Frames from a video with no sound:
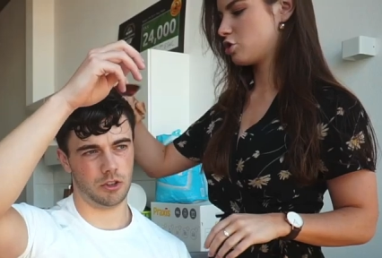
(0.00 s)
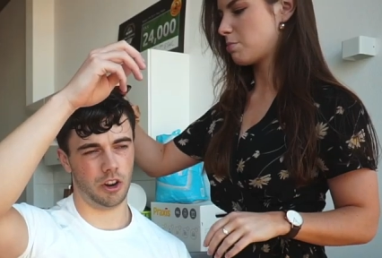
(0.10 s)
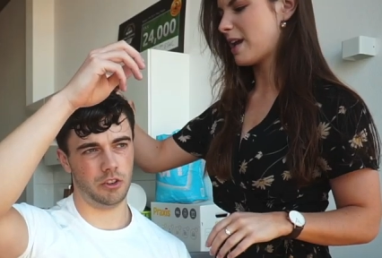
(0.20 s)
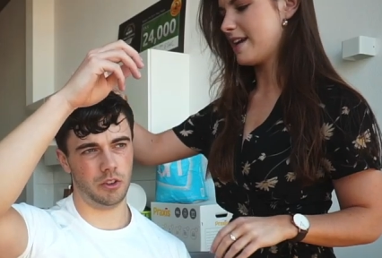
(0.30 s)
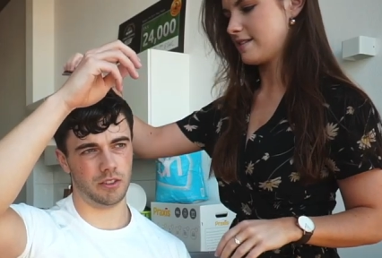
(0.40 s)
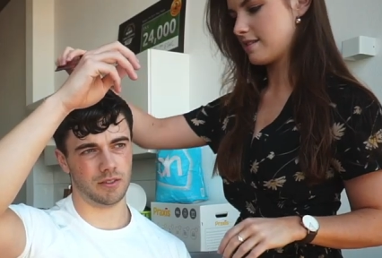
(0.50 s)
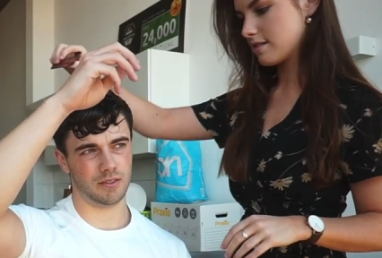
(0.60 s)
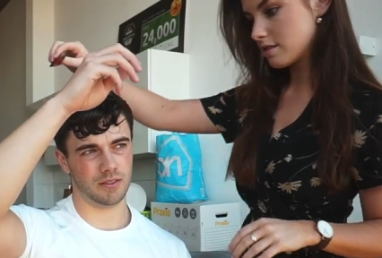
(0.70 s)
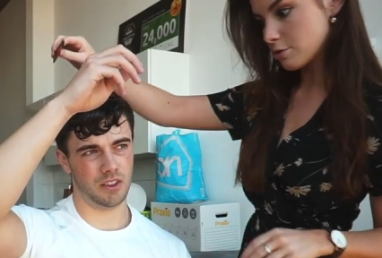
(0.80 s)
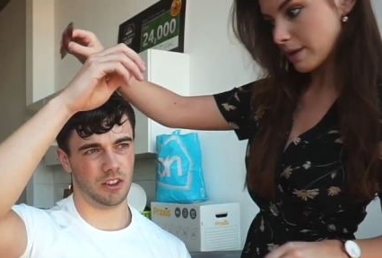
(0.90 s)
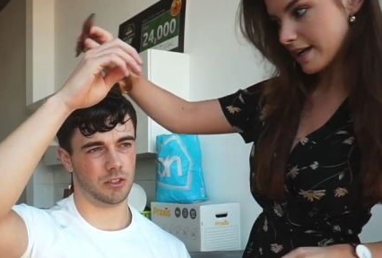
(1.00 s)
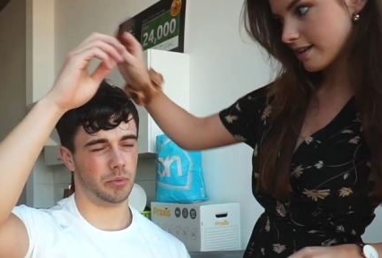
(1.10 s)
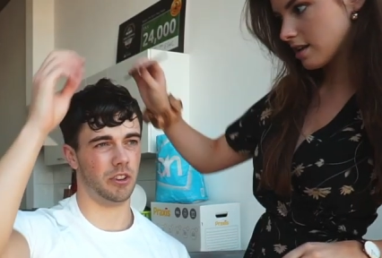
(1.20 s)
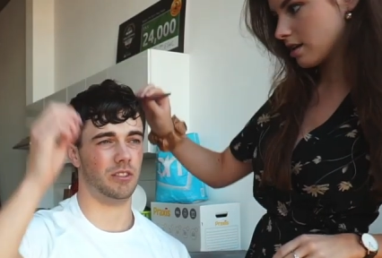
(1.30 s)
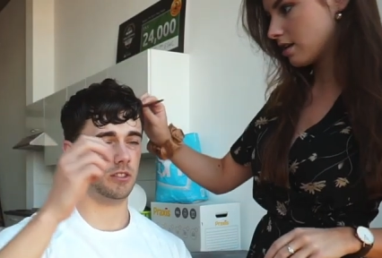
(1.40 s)
Speaker 1: should I do it? Yeah,
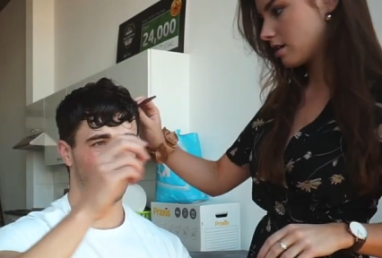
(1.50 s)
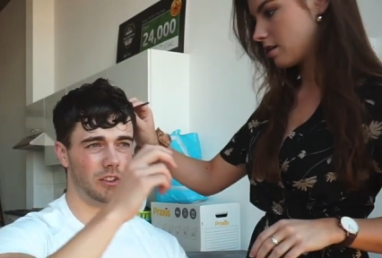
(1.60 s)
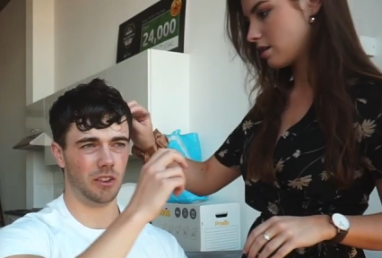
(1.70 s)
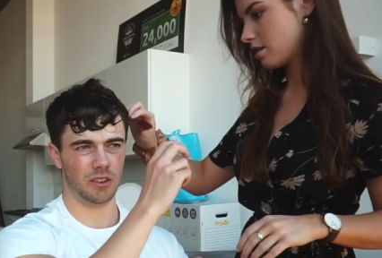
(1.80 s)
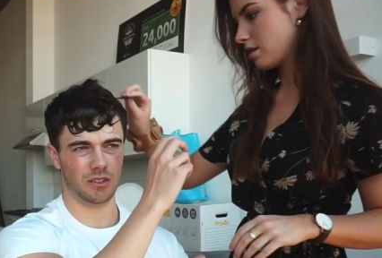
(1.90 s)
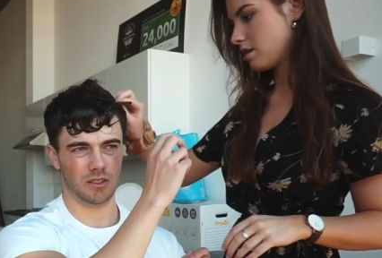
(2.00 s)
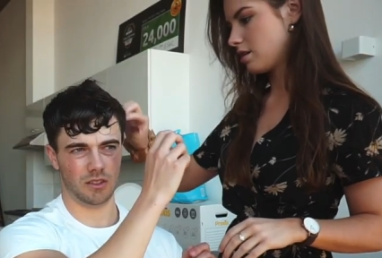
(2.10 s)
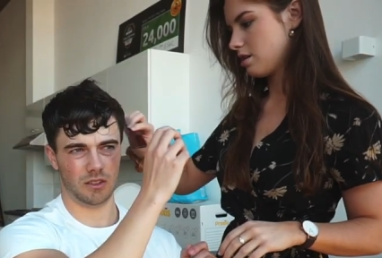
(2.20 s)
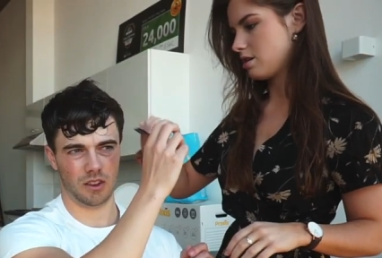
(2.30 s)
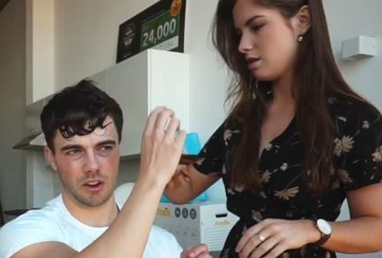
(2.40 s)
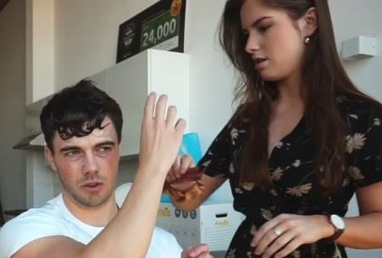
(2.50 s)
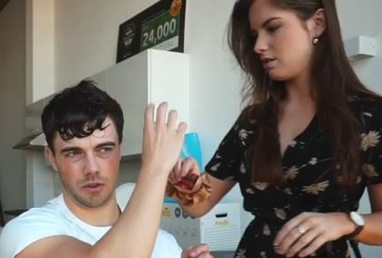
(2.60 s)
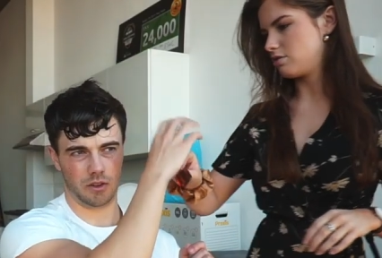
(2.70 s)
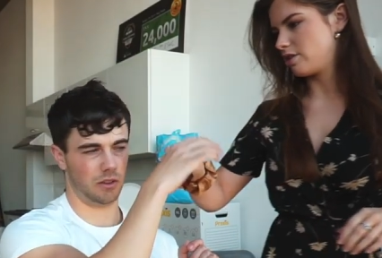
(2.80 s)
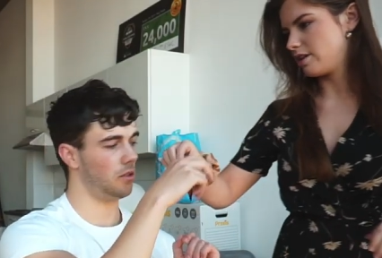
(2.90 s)
split? split. Should I do it? I know
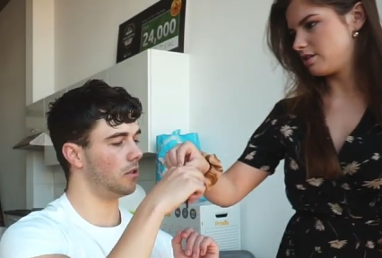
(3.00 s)
where it is.